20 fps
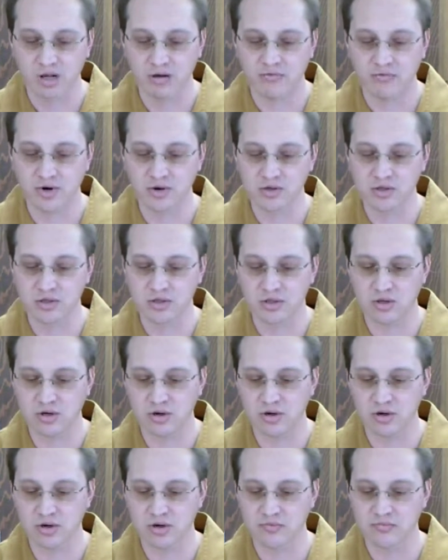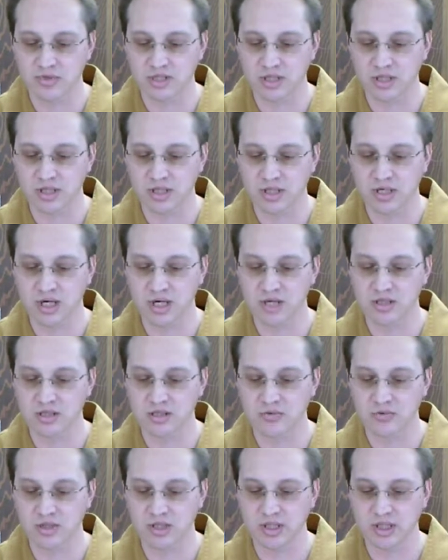focus on the harms and the
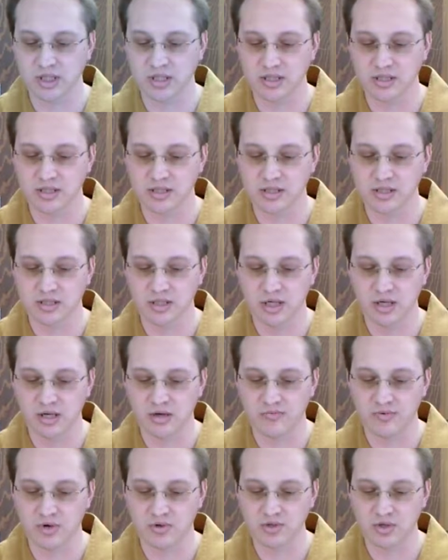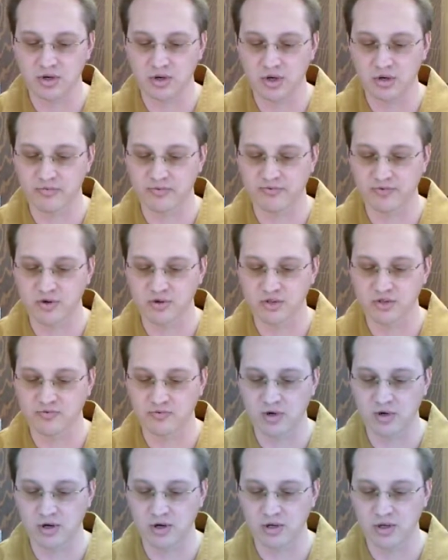consequent needs of those harmed first of
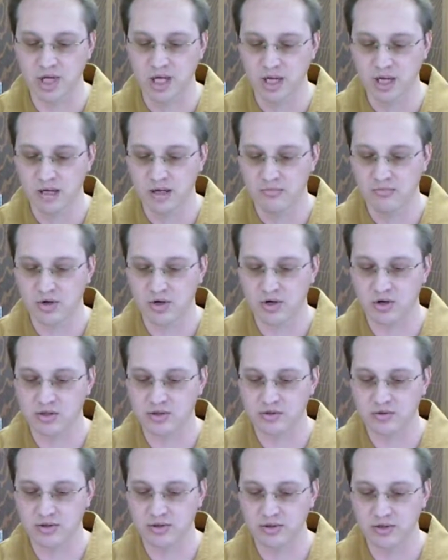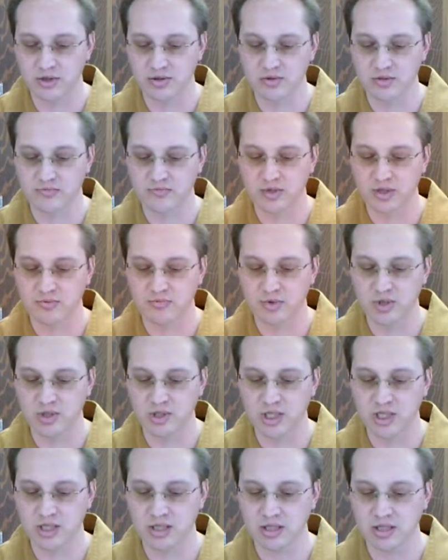all, but also on those of the
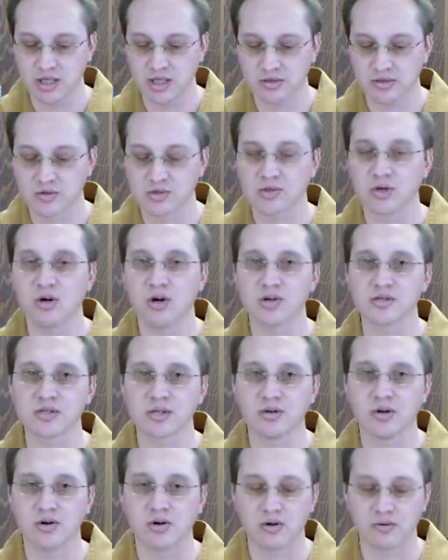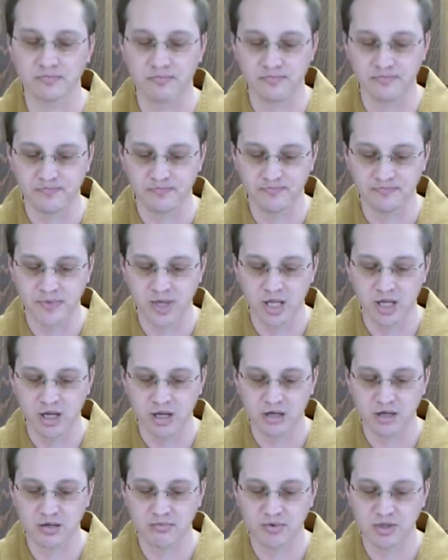community and those causing harm.
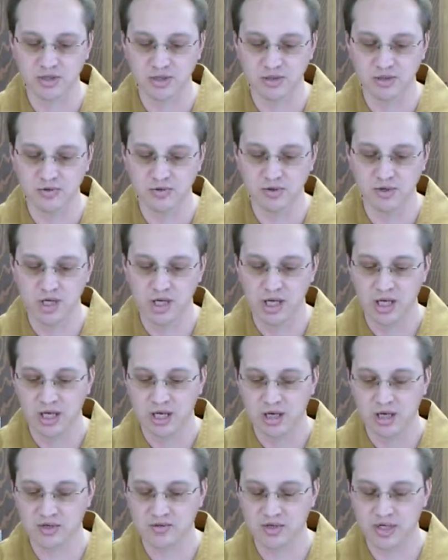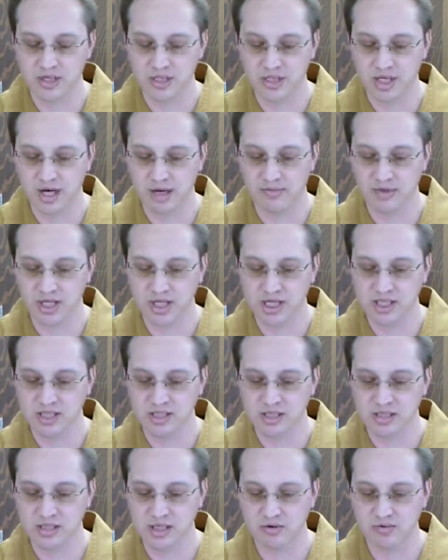Number 2, address the
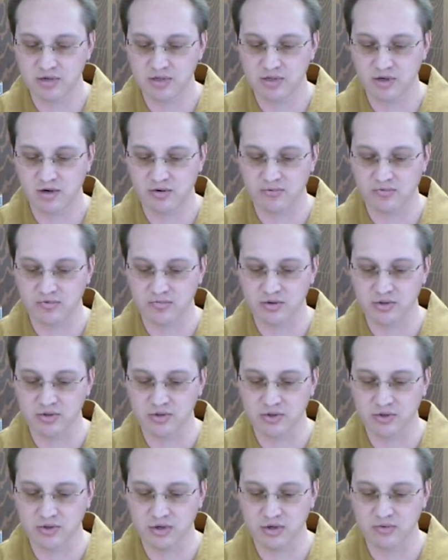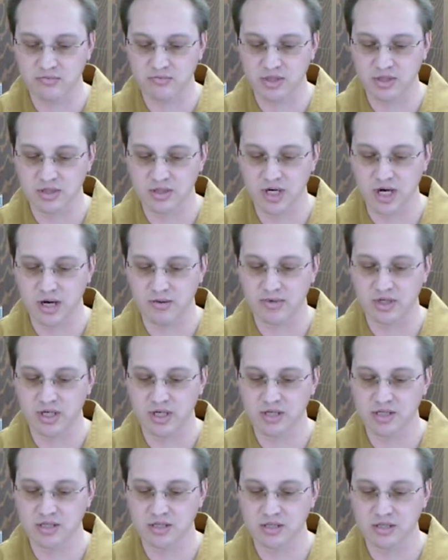obligations that result from those harms,
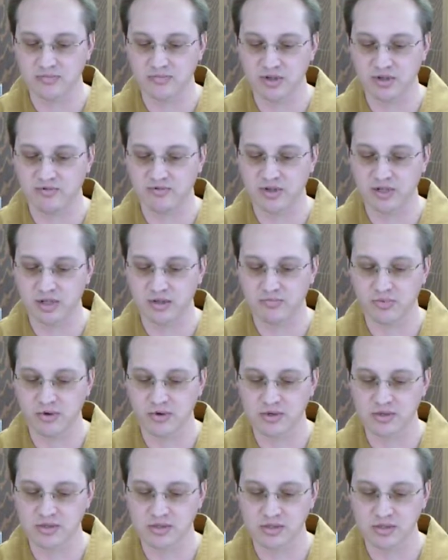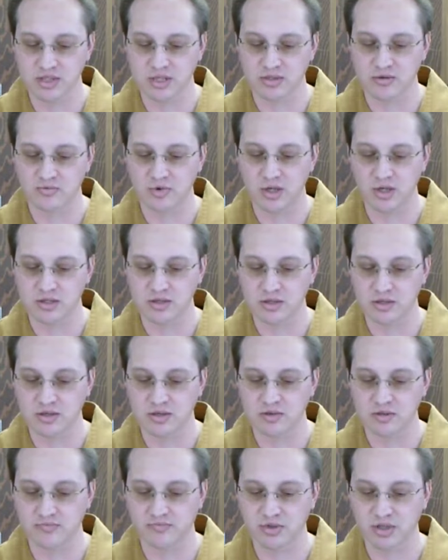obligations of the offending persons as well as
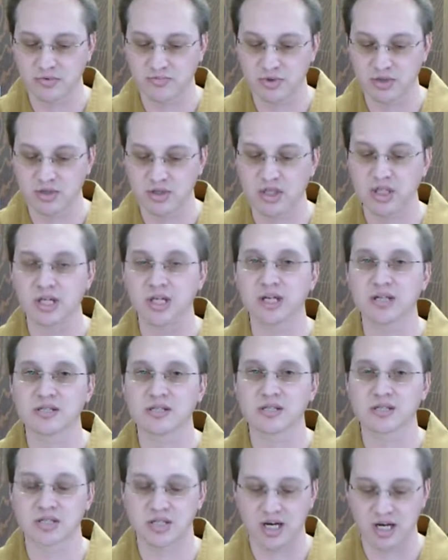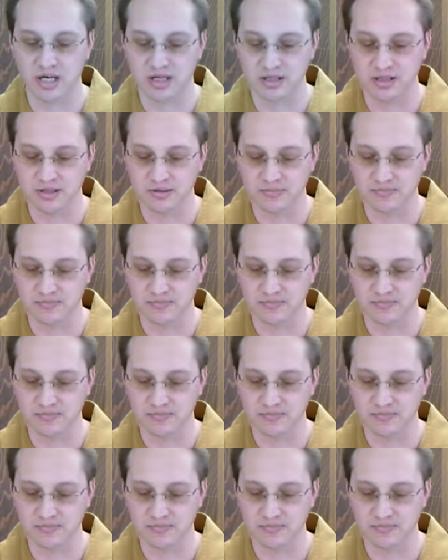those of the community and society.